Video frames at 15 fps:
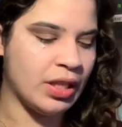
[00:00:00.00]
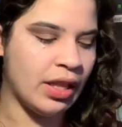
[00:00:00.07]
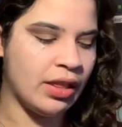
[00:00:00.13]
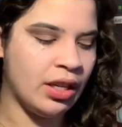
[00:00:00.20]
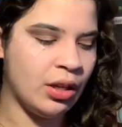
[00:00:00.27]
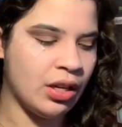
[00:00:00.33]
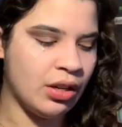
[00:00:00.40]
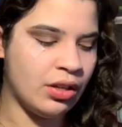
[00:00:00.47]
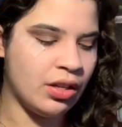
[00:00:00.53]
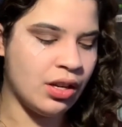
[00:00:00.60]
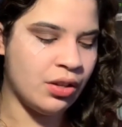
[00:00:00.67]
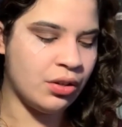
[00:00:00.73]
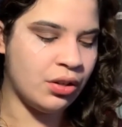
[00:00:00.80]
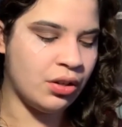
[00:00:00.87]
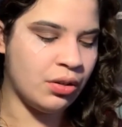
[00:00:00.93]
I think
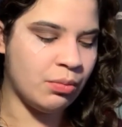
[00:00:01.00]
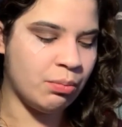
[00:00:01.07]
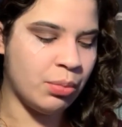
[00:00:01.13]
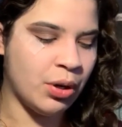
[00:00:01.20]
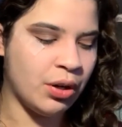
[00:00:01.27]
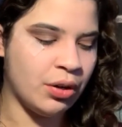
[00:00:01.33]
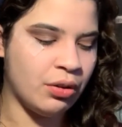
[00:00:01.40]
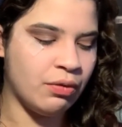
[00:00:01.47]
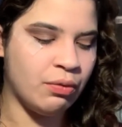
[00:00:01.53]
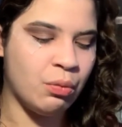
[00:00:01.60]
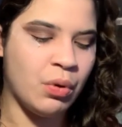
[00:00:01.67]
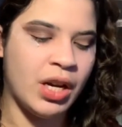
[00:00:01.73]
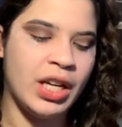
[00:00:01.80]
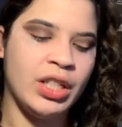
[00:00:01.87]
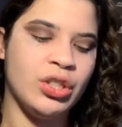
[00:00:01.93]
another part of
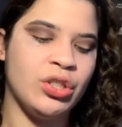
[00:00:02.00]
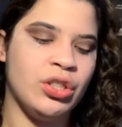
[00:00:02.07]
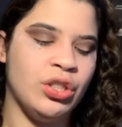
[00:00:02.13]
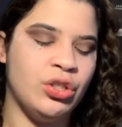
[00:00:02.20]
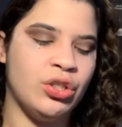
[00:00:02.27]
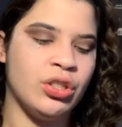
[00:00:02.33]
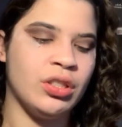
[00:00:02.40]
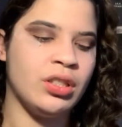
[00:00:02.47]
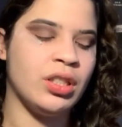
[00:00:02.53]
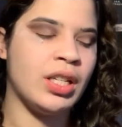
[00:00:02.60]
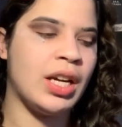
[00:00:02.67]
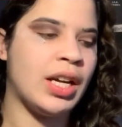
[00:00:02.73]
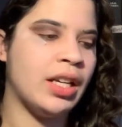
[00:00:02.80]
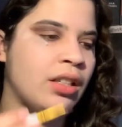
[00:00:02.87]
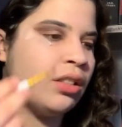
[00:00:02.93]
why she just
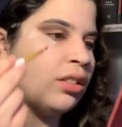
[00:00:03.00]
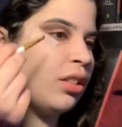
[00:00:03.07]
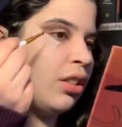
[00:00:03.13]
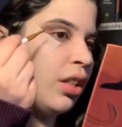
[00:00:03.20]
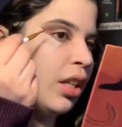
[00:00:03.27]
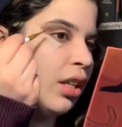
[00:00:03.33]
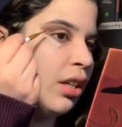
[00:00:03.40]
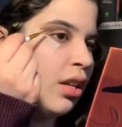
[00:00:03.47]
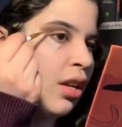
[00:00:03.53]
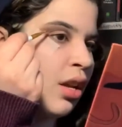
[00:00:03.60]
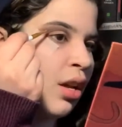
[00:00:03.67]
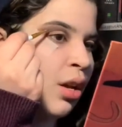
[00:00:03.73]
kind of took it